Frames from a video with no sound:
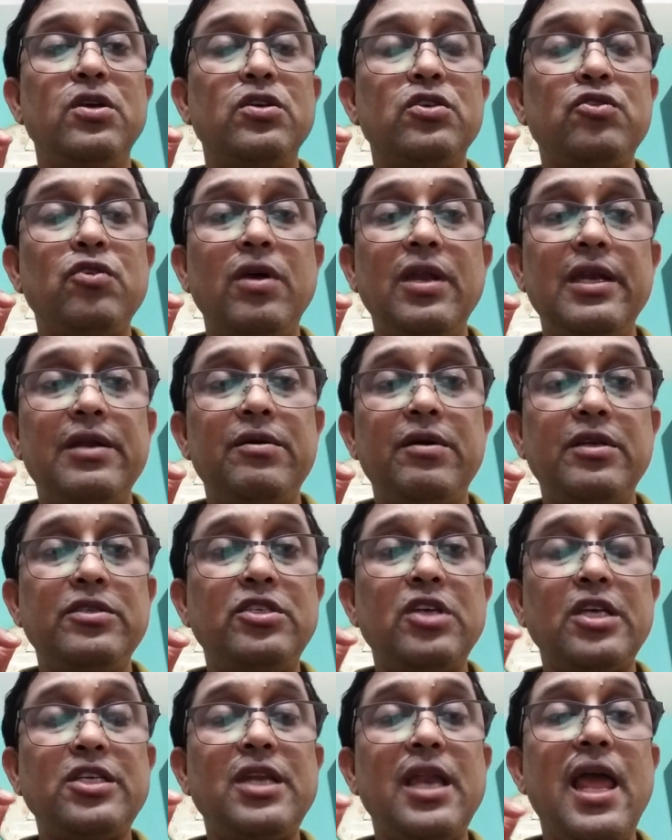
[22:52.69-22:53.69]
So
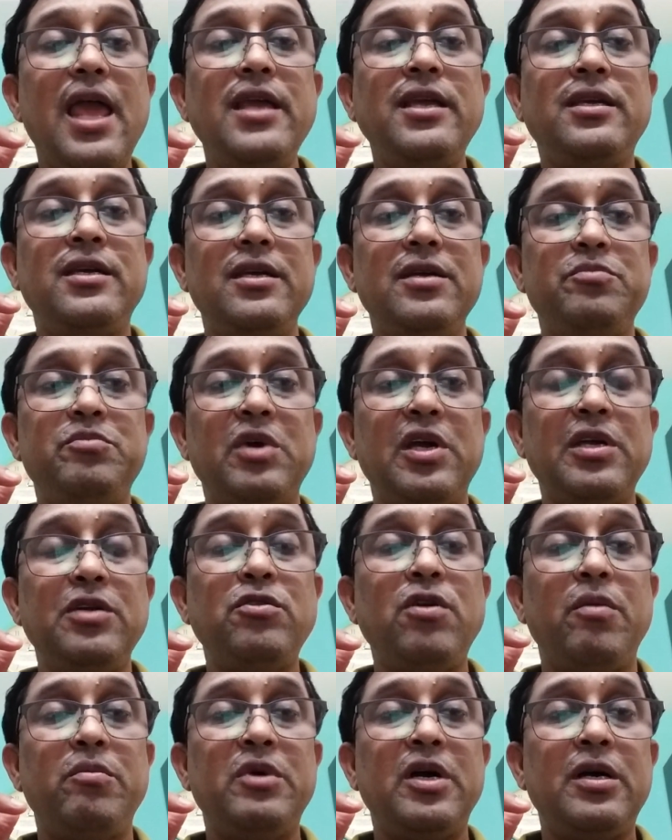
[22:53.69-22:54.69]
just like
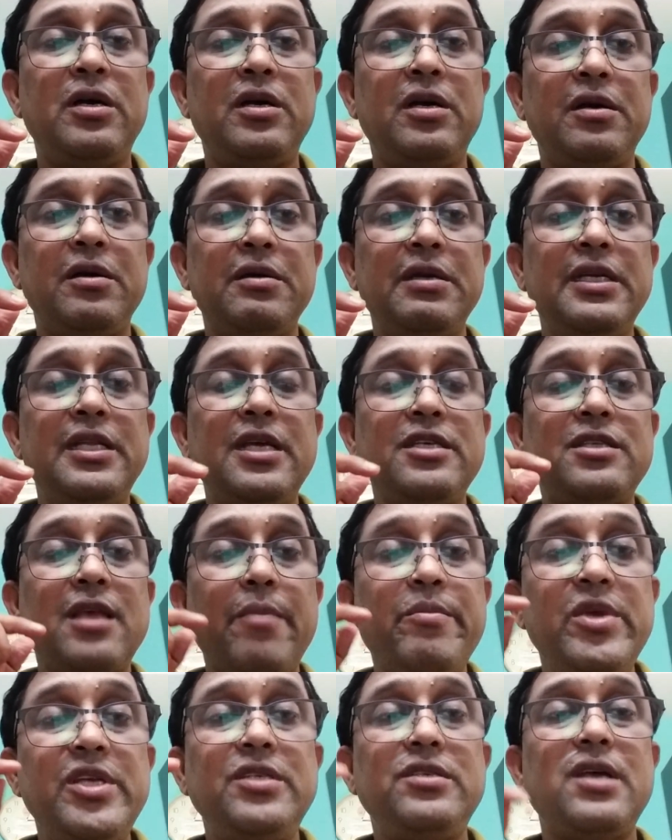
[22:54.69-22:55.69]
in a
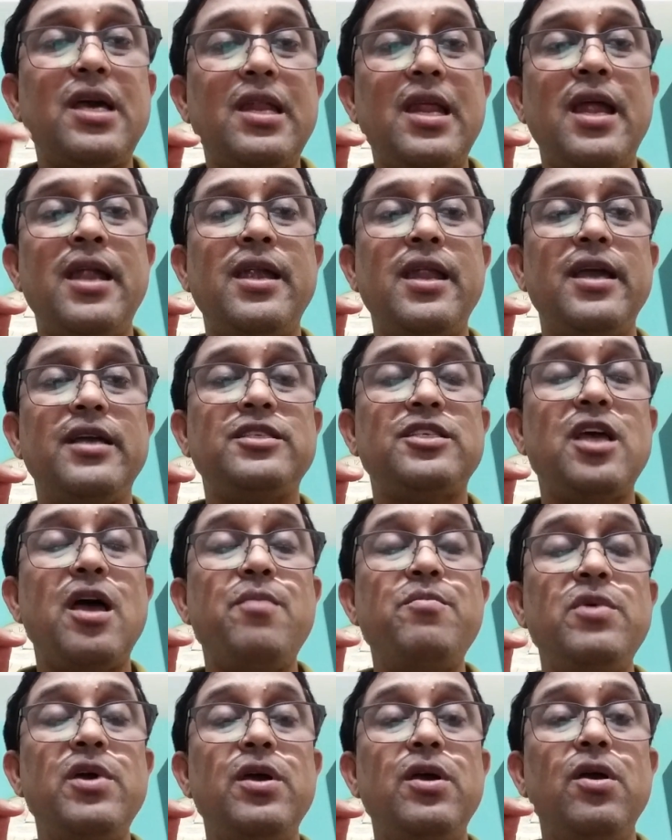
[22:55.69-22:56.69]
semester and
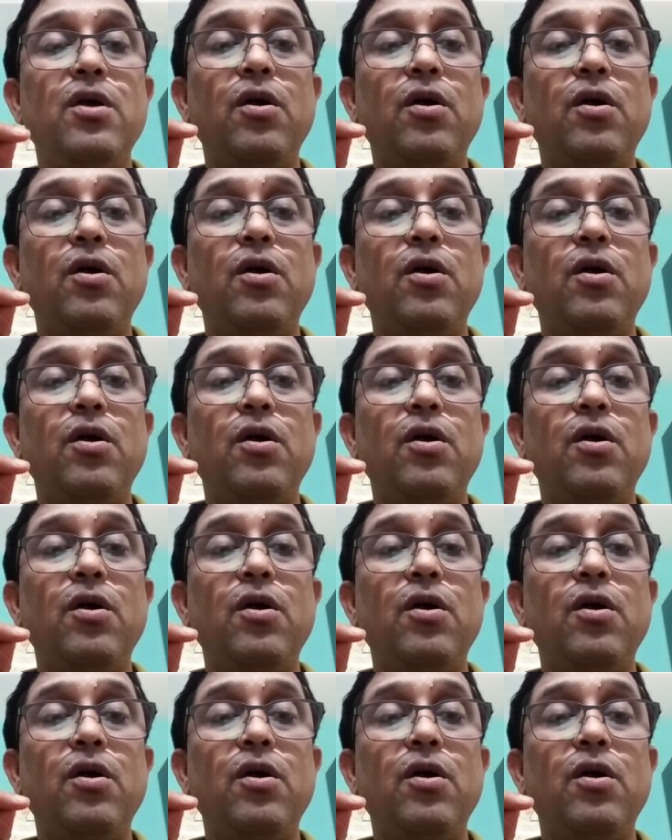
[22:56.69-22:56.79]
exam,